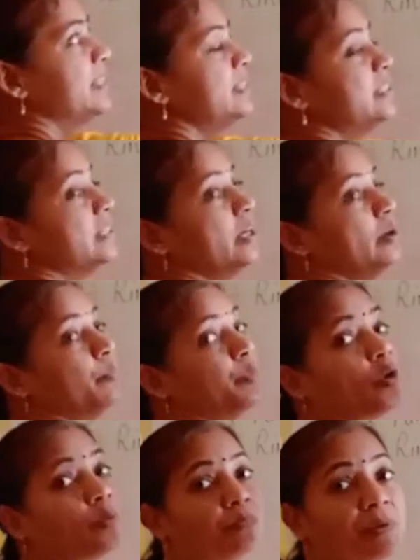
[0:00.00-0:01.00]
is
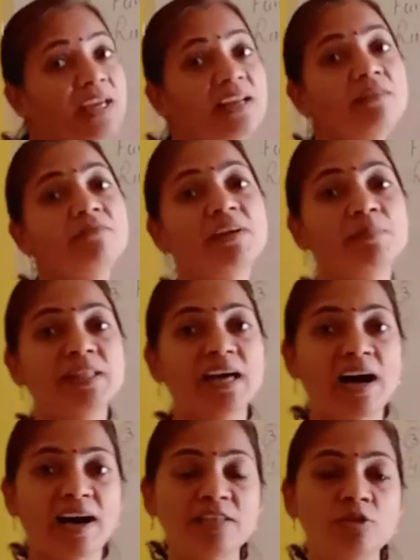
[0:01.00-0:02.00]
propene will be the
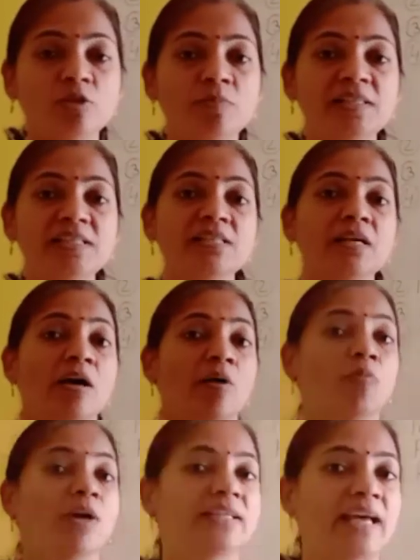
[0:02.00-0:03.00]
isomers.
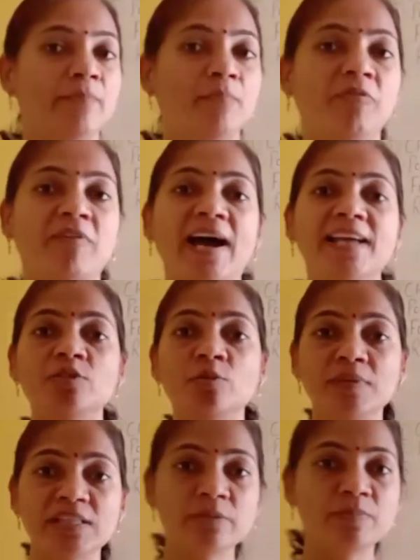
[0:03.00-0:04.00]
What type of
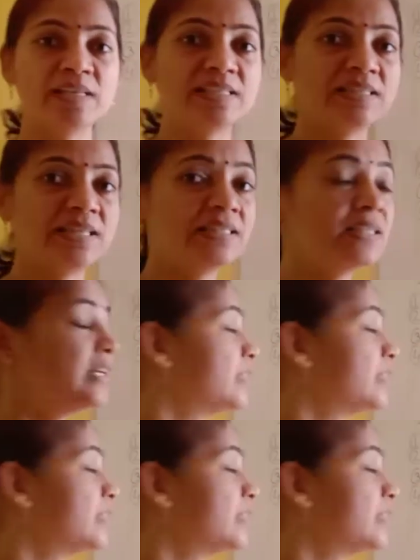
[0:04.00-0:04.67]
isomerism is this?